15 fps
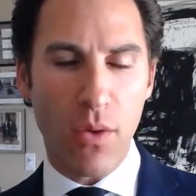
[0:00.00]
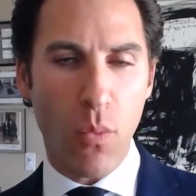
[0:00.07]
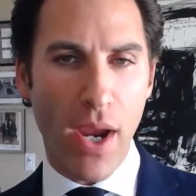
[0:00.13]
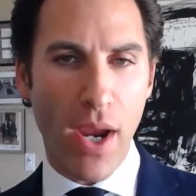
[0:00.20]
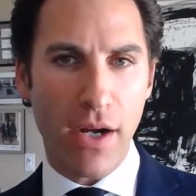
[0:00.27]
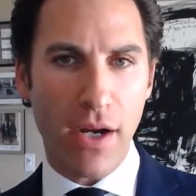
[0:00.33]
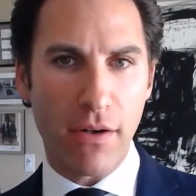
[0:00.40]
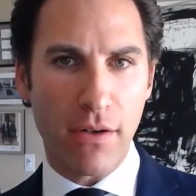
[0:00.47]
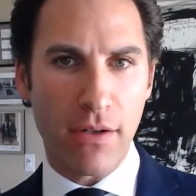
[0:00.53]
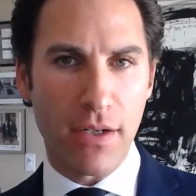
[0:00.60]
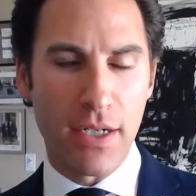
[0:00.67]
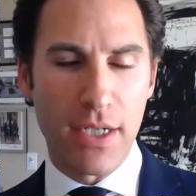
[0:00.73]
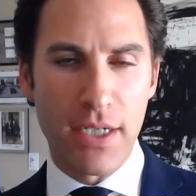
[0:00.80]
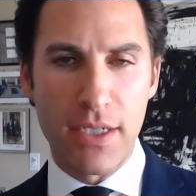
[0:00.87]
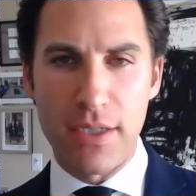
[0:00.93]

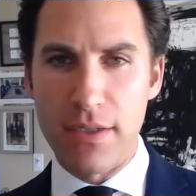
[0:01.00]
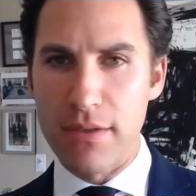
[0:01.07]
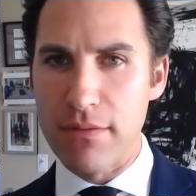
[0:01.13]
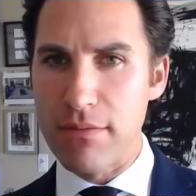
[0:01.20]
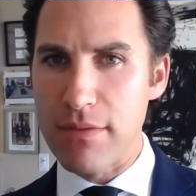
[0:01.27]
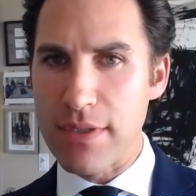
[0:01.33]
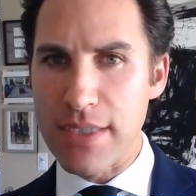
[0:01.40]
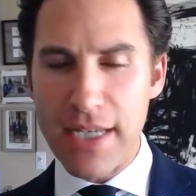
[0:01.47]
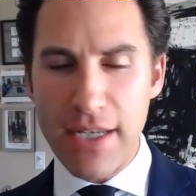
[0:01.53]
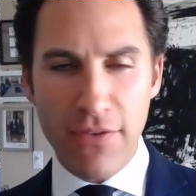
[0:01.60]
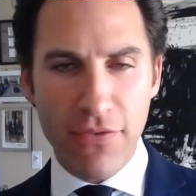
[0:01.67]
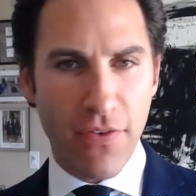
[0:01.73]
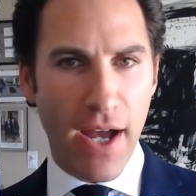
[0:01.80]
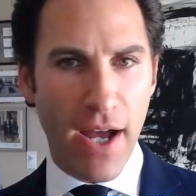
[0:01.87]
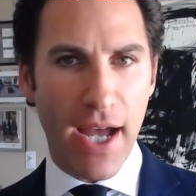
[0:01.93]
where
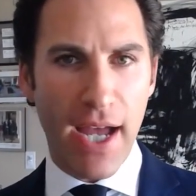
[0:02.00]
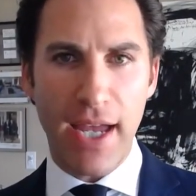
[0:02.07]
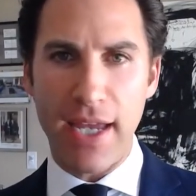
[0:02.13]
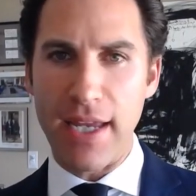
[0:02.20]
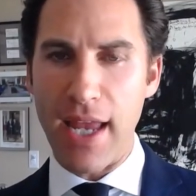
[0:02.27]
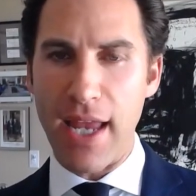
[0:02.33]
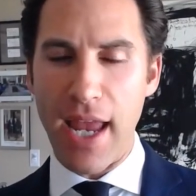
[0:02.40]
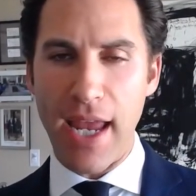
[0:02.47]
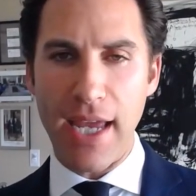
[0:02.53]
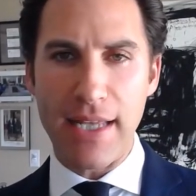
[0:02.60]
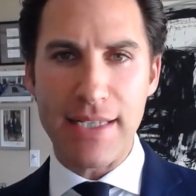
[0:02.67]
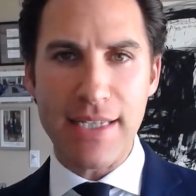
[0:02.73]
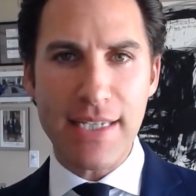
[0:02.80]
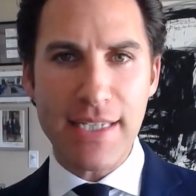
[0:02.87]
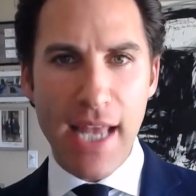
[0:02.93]
DeFi
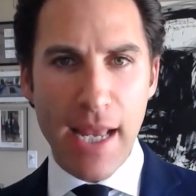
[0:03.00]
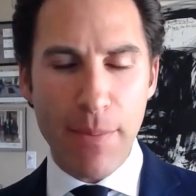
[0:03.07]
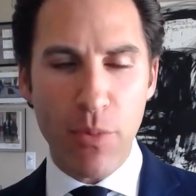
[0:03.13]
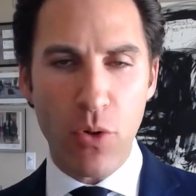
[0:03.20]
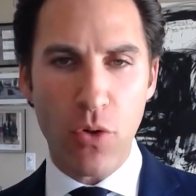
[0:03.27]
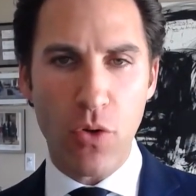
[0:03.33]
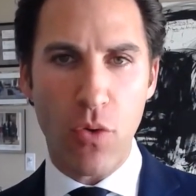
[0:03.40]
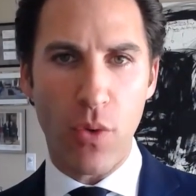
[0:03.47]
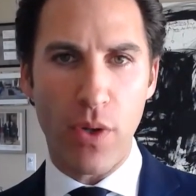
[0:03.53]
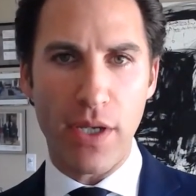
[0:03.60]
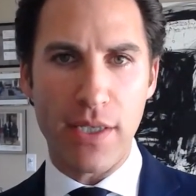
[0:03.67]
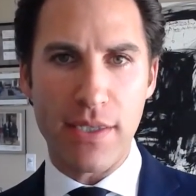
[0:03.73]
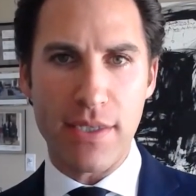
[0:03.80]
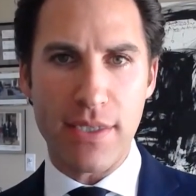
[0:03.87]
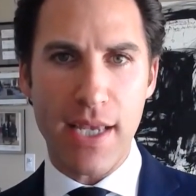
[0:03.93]
and stable
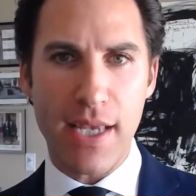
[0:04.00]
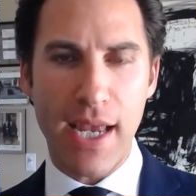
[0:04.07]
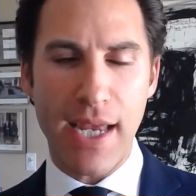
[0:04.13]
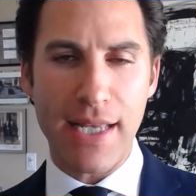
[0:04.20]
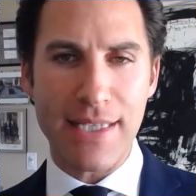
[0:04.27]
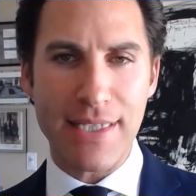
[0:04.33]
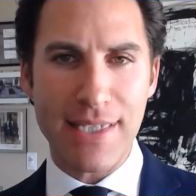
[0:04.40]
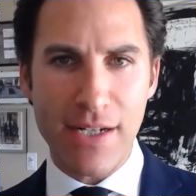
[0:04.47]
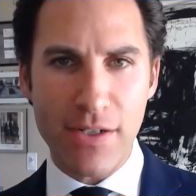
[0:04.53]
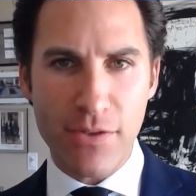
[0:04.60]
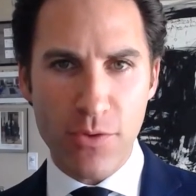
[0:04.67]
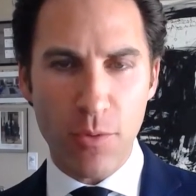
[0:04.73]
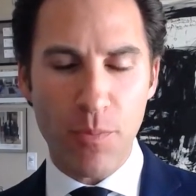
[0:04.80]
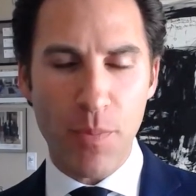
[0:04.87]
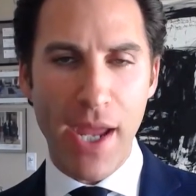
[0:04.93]
coins and
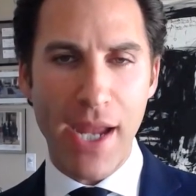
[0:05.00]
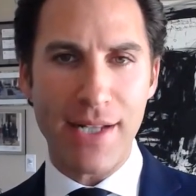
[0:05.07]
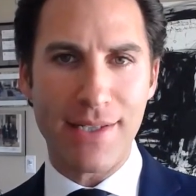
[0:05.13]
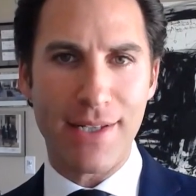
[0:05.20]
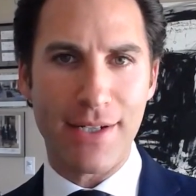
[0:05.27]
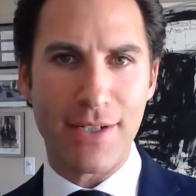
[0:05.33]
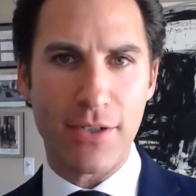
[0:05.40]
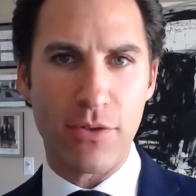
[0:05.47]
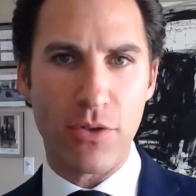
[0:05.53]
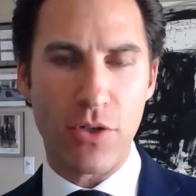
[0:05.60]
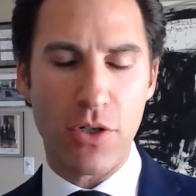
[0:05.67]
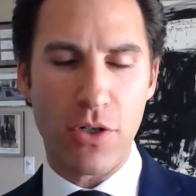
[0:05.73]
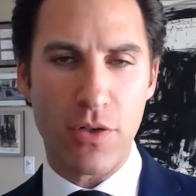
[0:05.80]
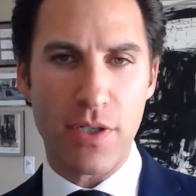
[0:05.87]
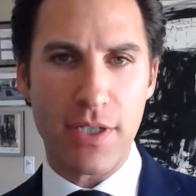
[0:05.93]
central bank digital
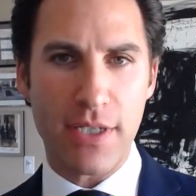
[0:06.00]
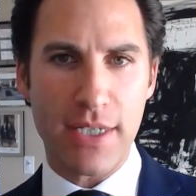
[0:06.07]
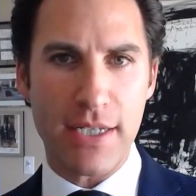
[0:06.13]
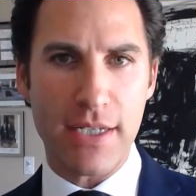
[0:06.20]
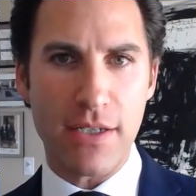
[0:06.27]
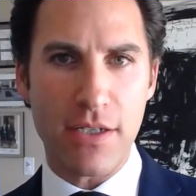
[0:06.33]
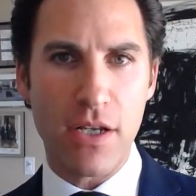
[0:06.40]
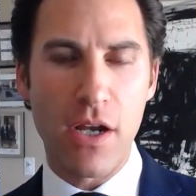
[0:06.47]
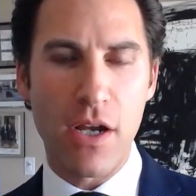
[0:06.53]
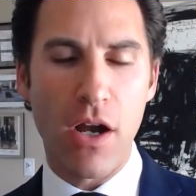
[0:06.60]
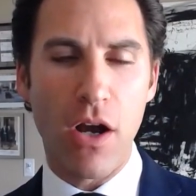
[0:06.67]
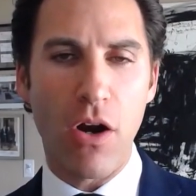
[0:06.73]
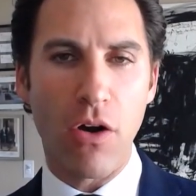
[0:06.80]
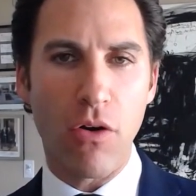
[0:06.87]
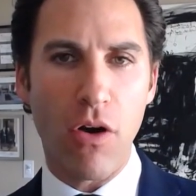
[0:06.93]
currencies
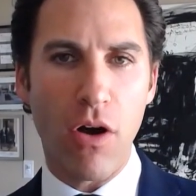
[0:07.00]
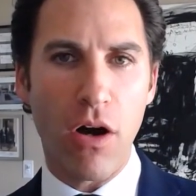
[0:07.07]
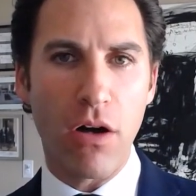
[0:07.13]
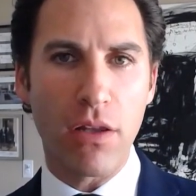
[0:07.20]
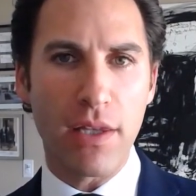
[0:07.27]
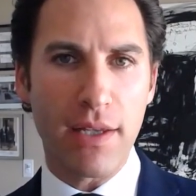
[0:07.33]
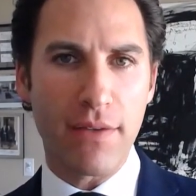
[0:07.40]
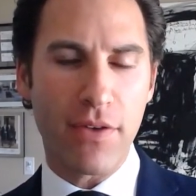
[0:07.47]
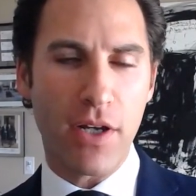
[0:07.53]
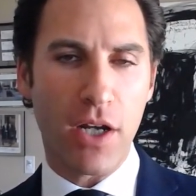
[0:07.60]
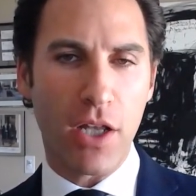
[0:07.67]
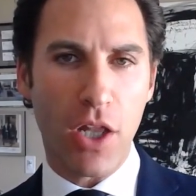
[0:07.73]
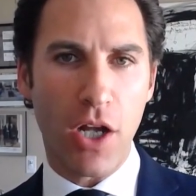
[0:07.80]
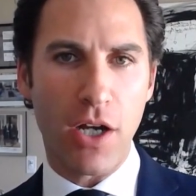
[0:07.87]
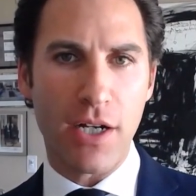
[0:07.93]
are all living
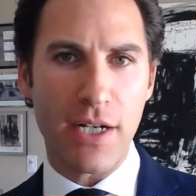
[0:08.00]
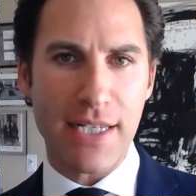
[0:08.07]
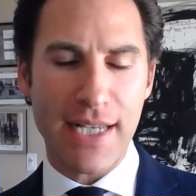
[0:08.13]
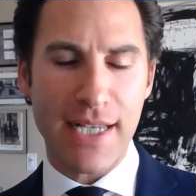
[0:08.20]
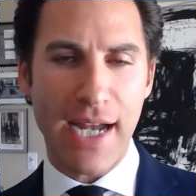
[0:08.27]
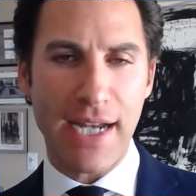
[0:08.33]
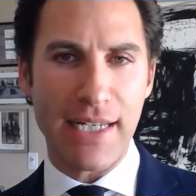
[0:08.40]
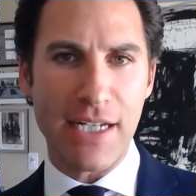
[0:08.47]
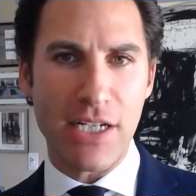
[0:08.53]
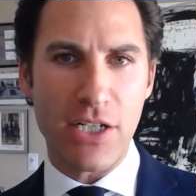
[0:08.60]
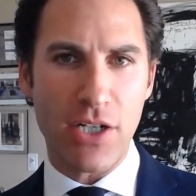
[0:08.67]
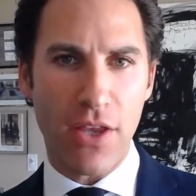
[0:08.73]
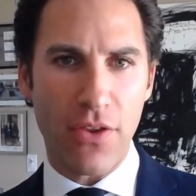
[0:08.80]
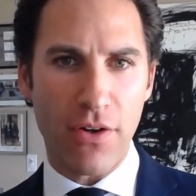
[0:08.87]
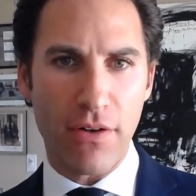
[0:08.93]
alongside
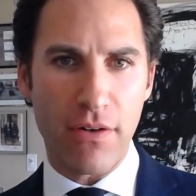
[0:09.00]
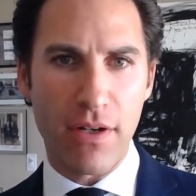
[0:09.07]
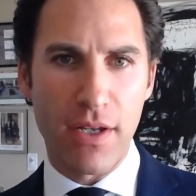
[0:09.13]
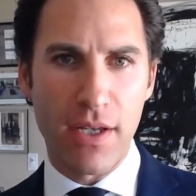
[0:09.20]
each other.